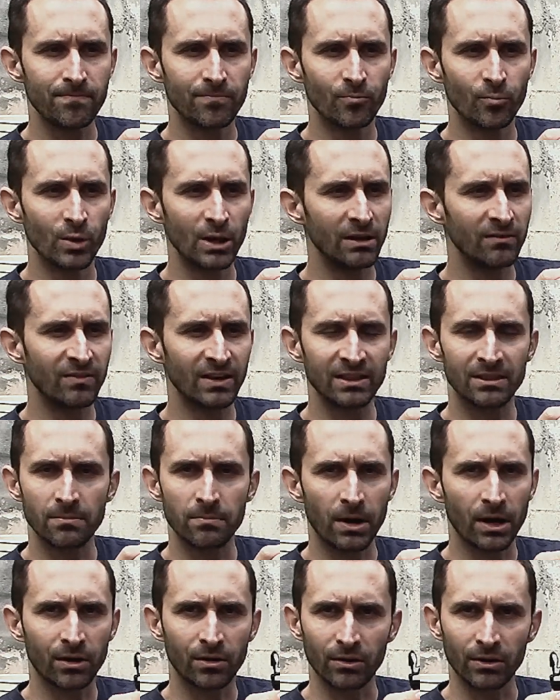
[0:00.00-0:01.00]
reinvent the
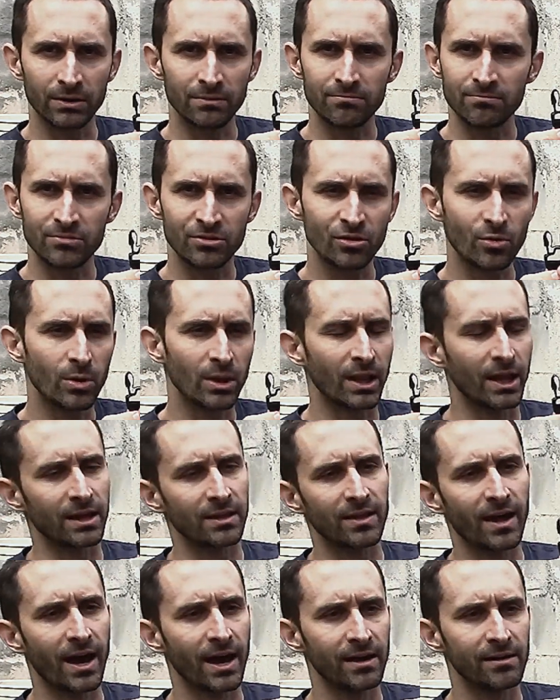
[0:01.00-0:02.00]
buckle and do it like
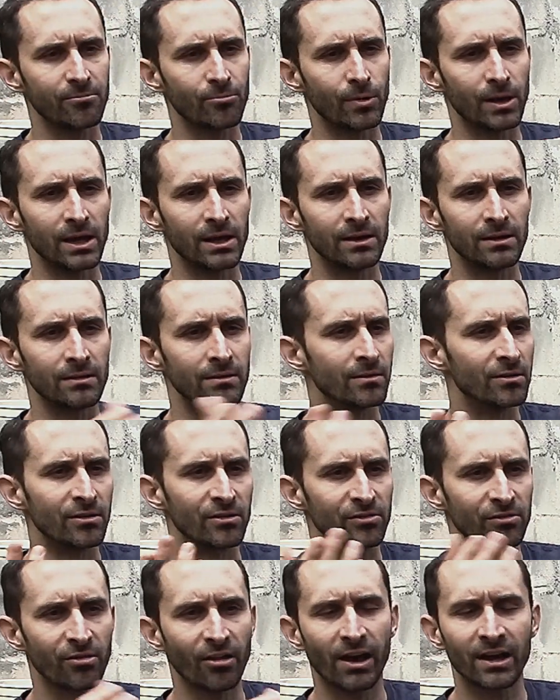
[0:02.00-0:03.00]
that, when
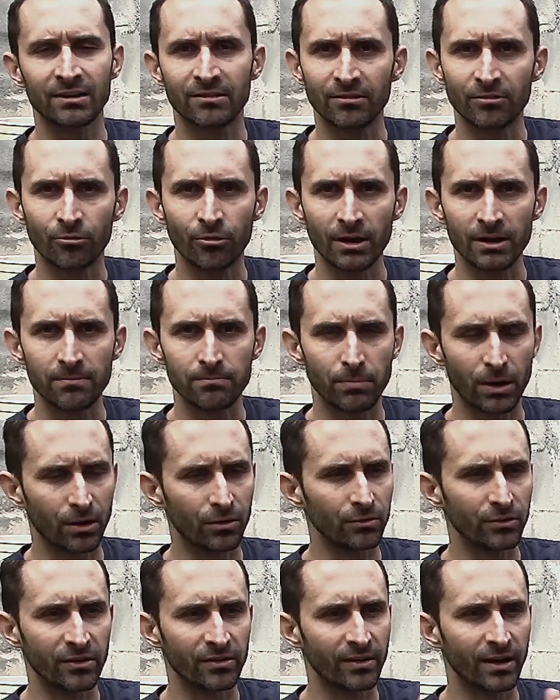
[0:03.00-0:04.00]
there's lots of great
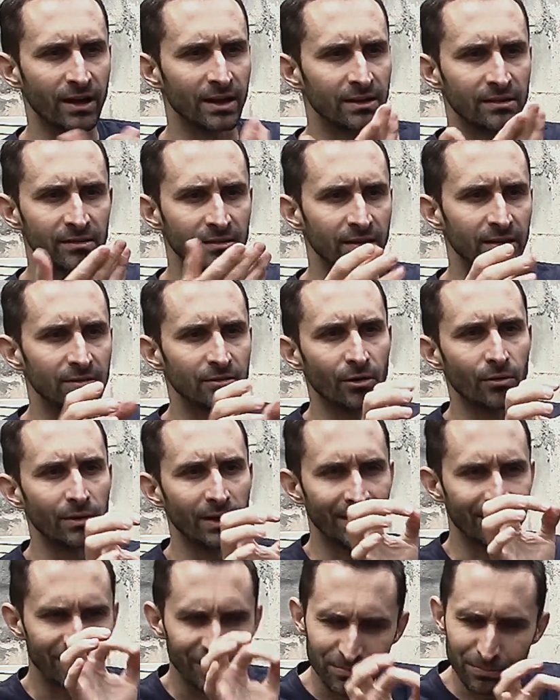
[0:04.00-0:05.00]
buckle designs that don't
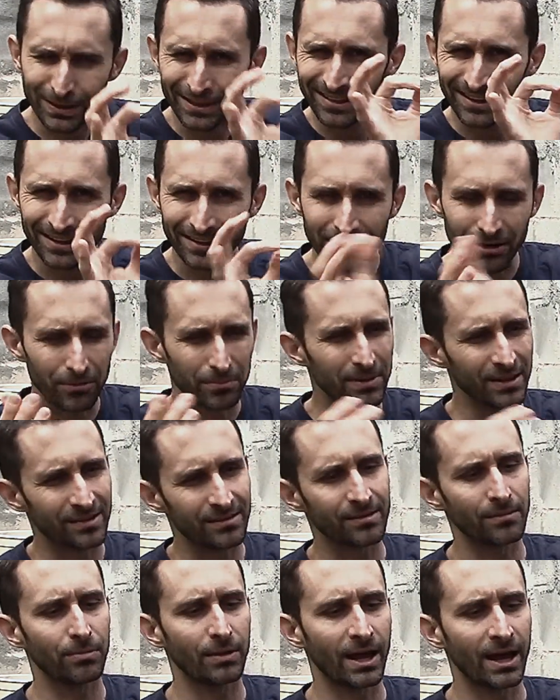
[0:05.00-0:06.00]
have spindly little
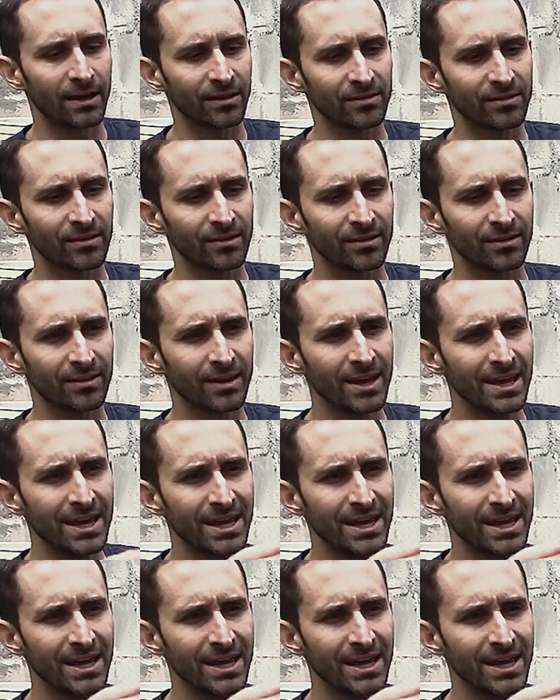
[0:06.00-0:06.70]
pieces of plastic.